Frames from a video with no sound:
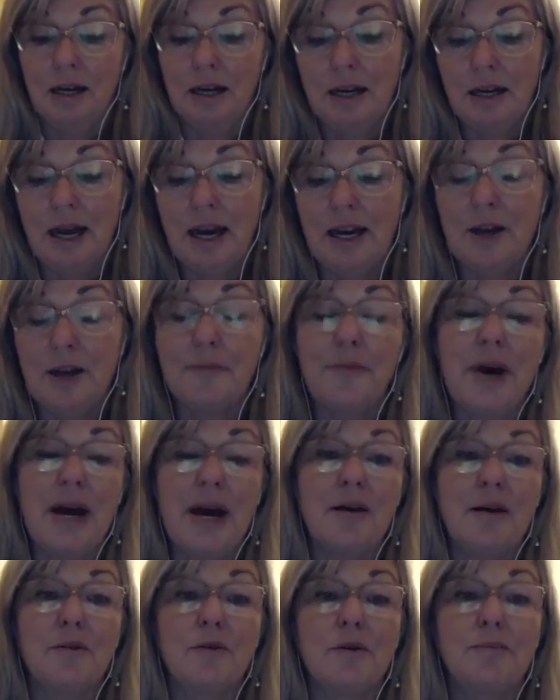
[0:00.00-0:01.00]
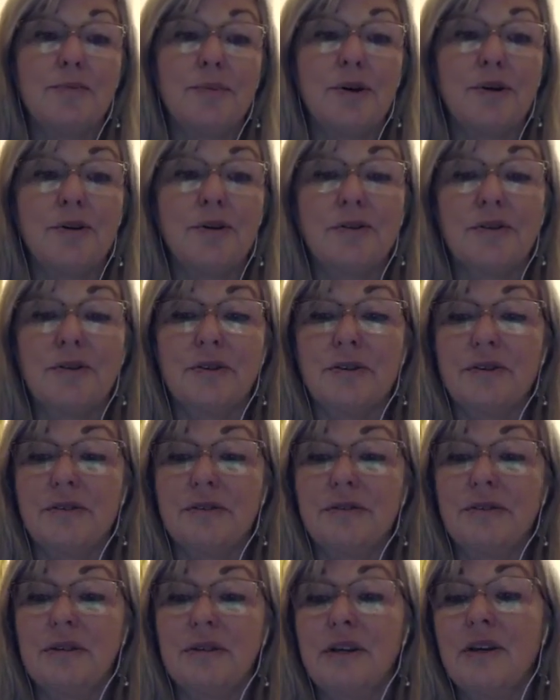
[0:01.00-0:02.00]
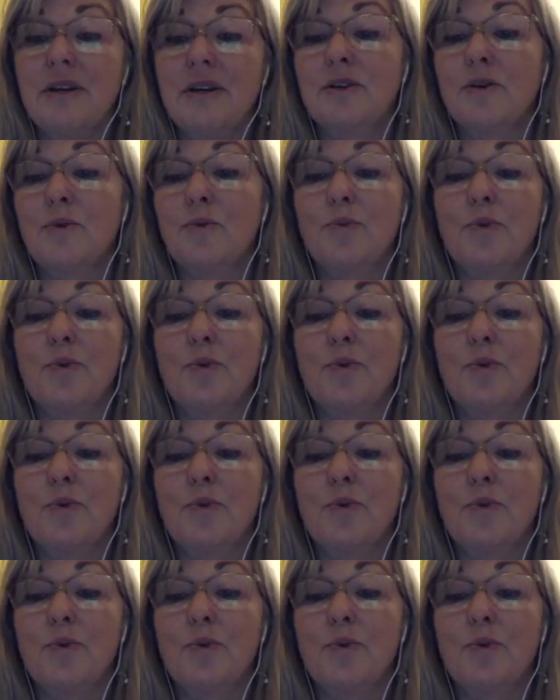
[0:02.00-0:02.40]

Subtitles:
an empowered person is a